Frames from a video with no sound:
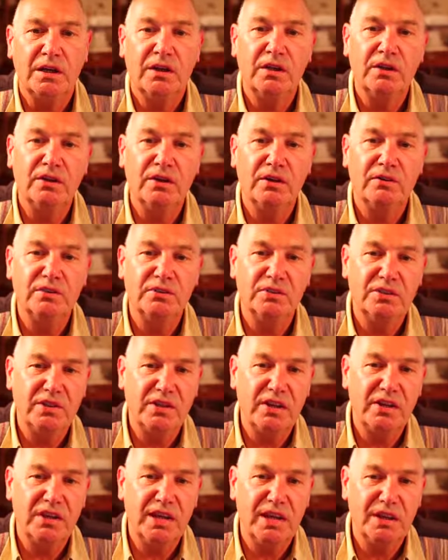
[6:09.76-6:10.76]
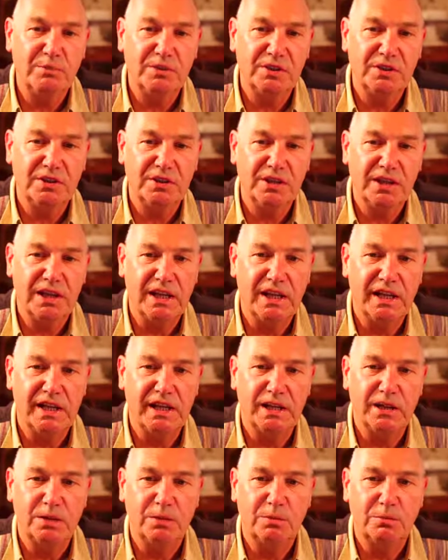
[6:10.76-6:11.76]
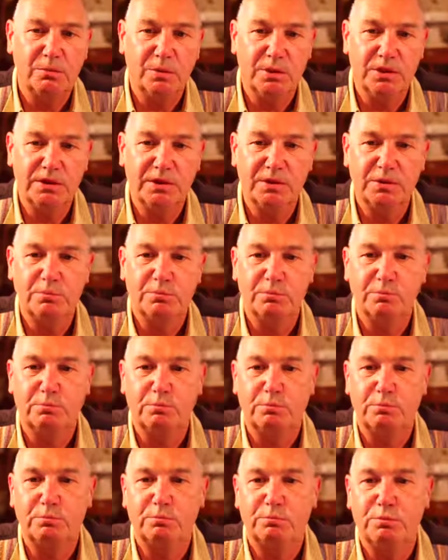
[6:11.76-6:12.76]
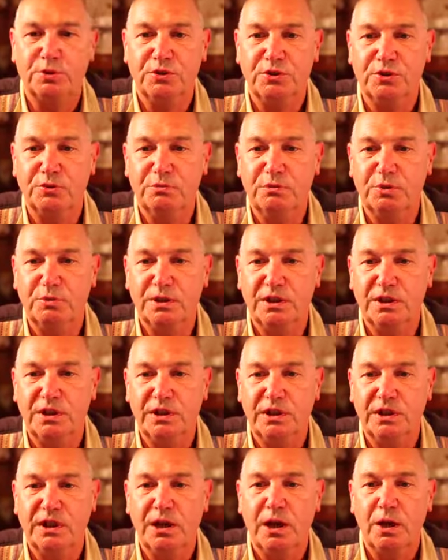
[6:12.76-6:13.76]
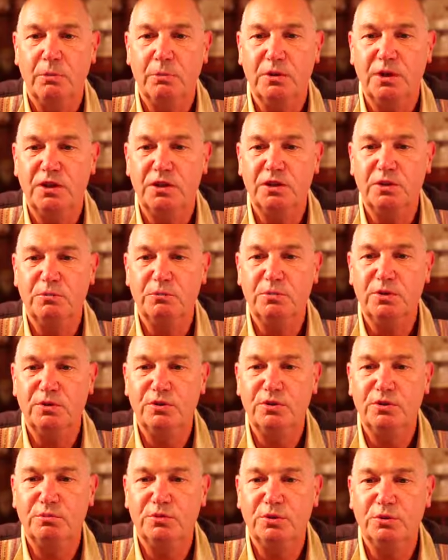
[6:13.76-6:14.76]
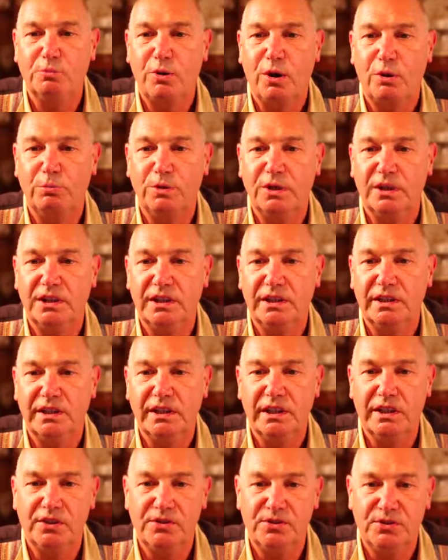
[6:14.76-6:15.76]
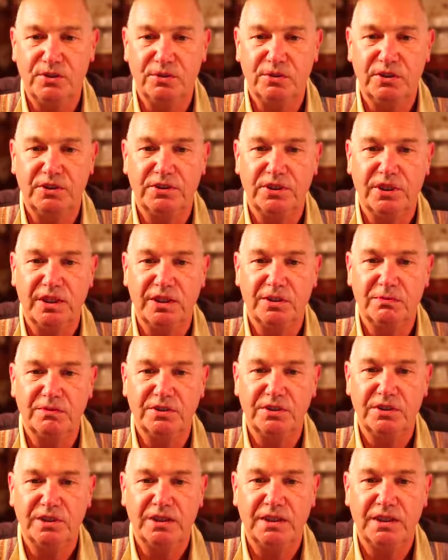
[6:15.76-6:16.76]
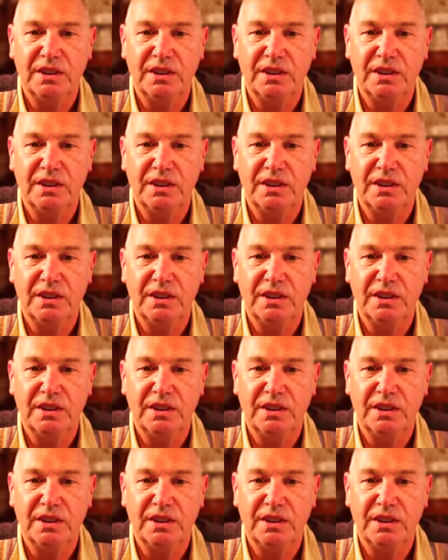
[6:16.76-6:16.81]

The origin of the name is unclear, but presumably because pewter was popular in Tudor times,